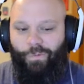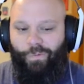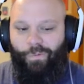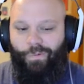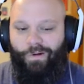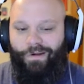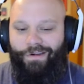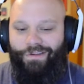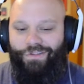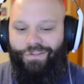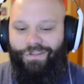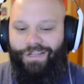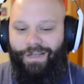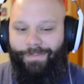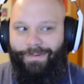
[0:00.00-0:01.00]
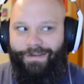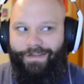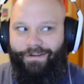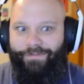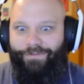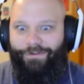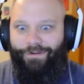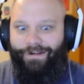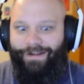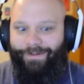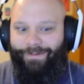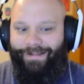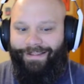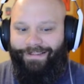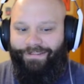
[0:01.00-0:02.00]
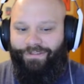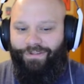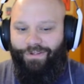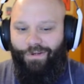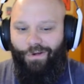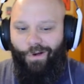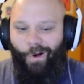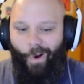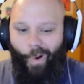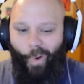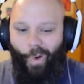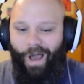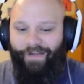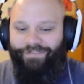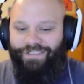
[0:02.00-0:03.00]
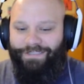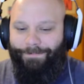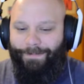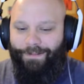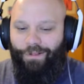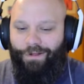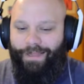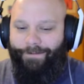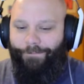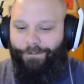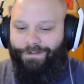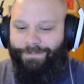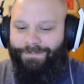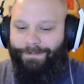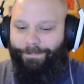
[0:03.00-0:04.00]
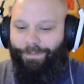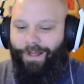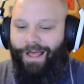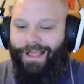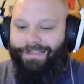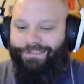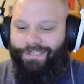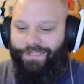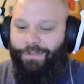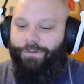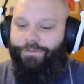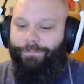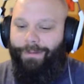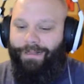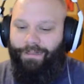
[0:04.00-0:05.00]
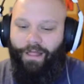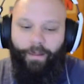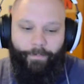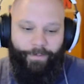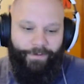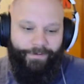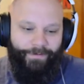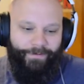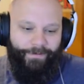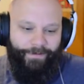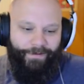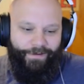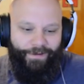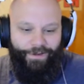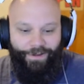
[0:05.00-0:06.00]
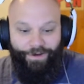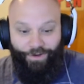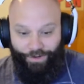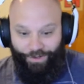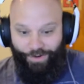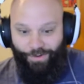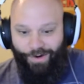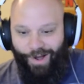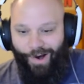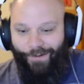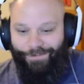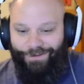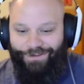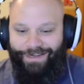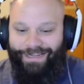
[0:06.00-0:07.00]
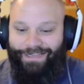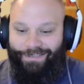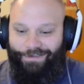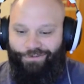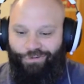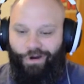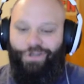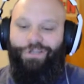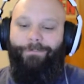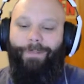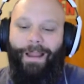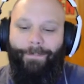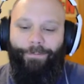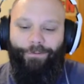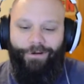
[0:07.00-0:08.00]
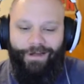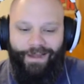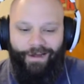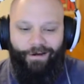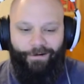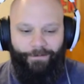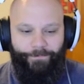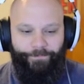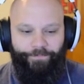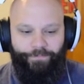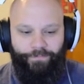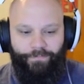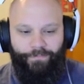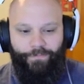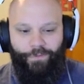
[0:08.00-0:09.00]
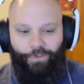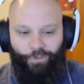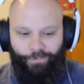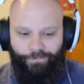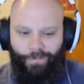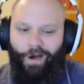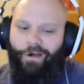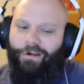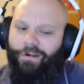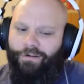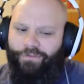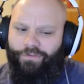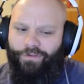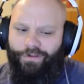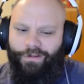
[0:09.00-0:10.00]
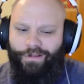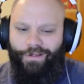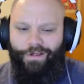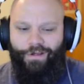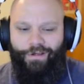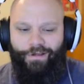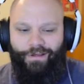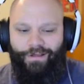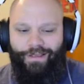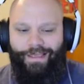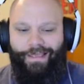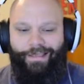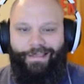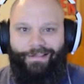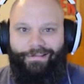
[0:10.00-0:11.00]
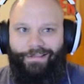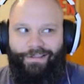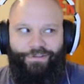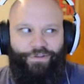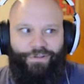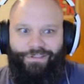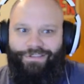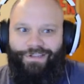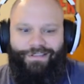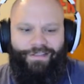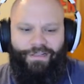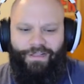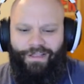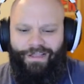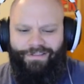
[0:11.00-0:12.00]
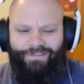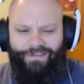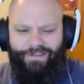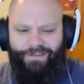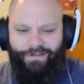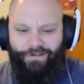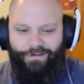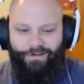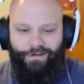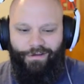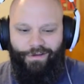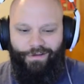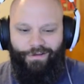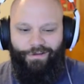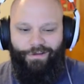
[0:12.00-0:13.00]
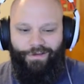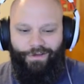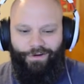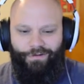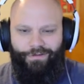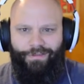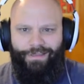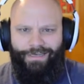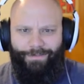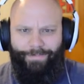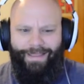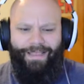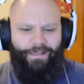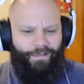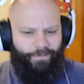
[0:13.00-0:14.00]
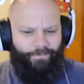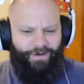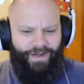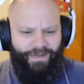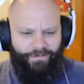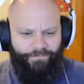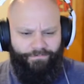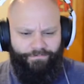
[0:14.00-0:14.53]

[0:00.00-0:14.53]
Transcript: What did you come in here for anyways? Oh, I've just been looking for some supplies to use for my club. Do you know if there's any construction paper in here? Or markers? I guess you could check the closet. You're in the debate club, right?